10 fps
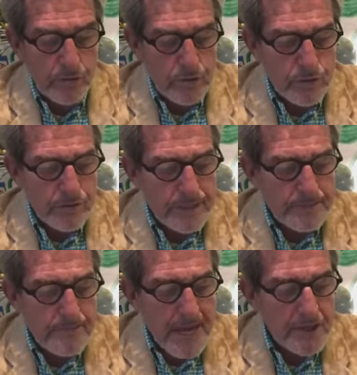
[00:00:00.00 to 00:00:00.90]
You do
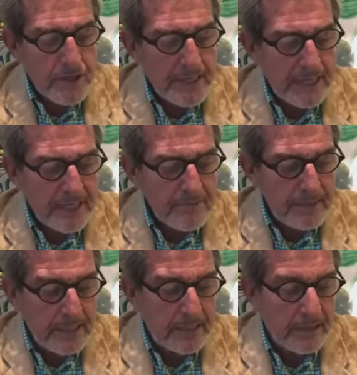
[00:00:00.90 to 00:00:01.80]
this magic
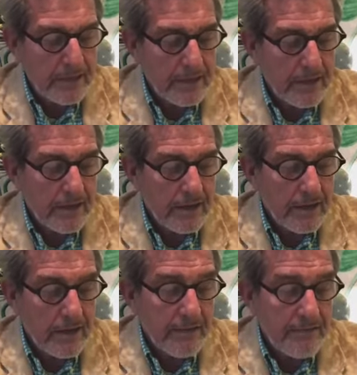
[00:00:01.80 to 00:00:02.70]
in me,
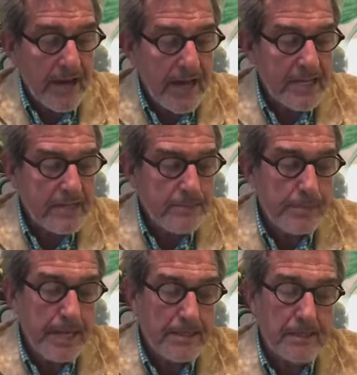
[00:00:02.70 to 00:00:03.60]

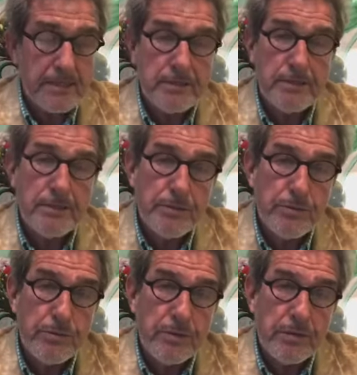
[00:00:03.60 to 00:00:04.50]
find places
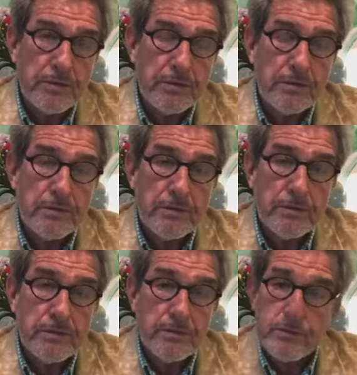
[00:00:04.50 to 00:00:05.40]
new
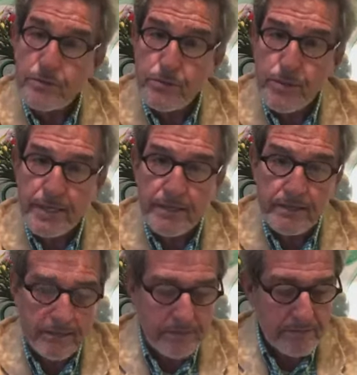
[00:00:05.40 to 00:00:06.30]
to
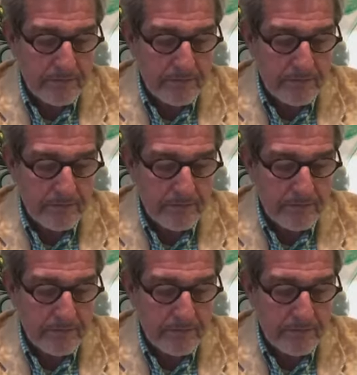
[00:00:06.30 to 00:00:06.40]
win.